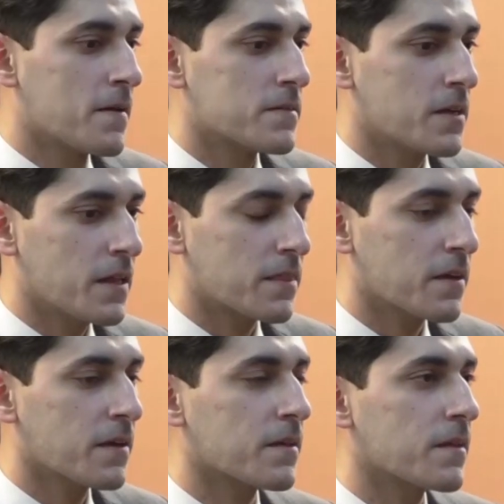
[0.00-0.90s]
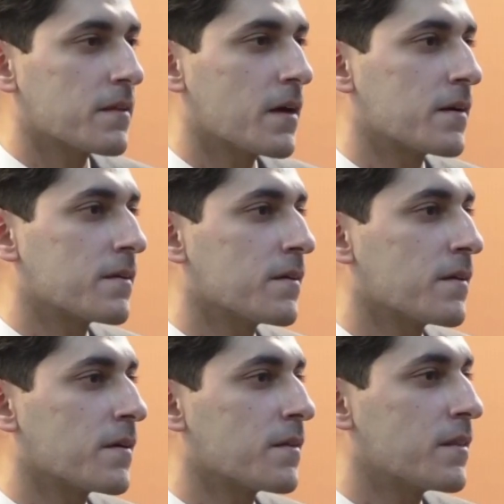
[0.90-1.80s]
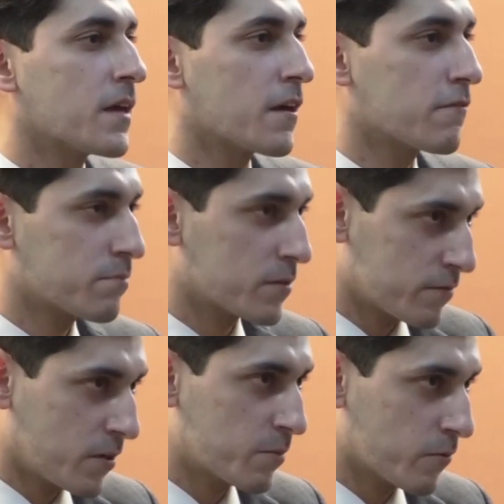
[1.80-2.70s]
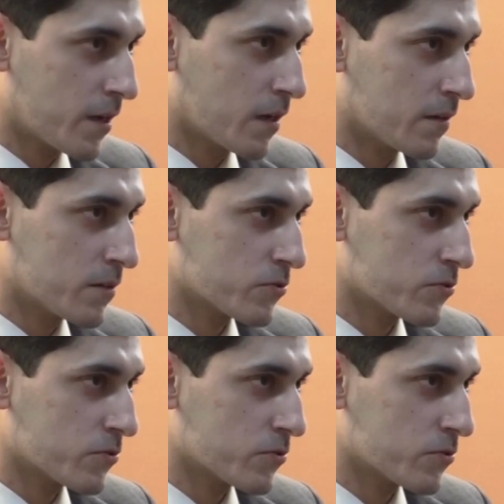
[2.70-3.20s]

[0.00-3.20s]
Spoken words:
Sir, I think that they have performed well.